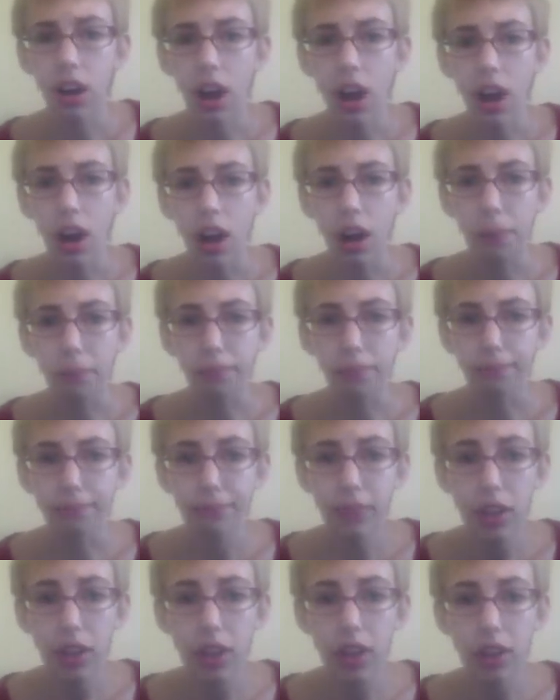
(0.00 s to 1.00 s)

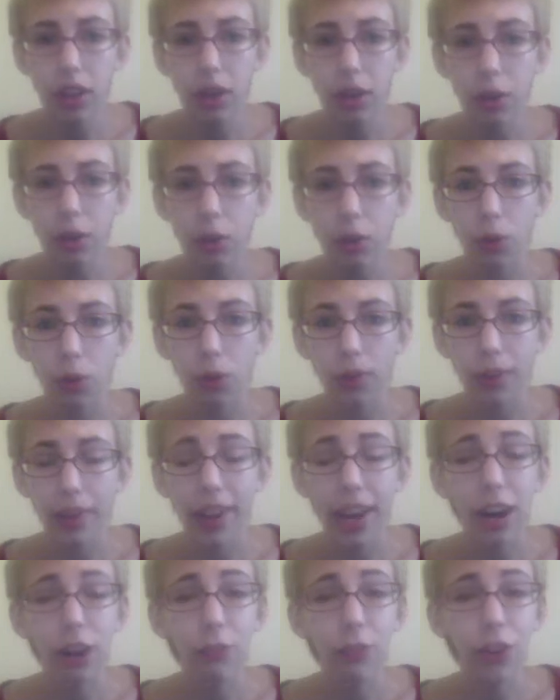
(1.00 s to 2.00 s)

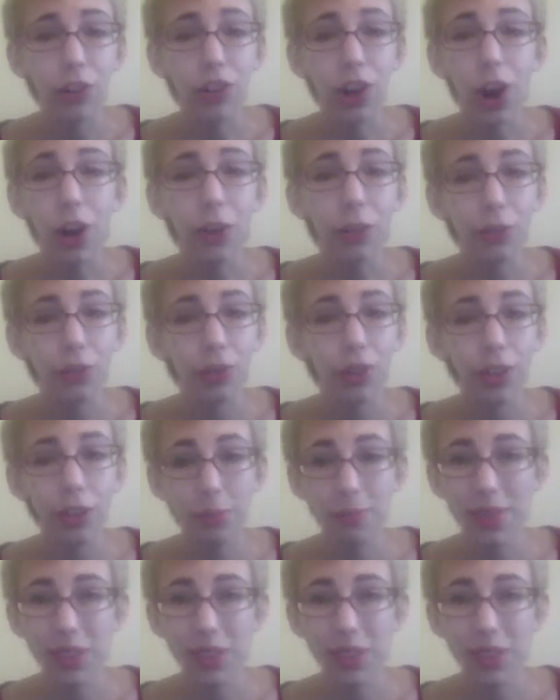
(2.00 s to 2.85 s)
Carefresh Ultra has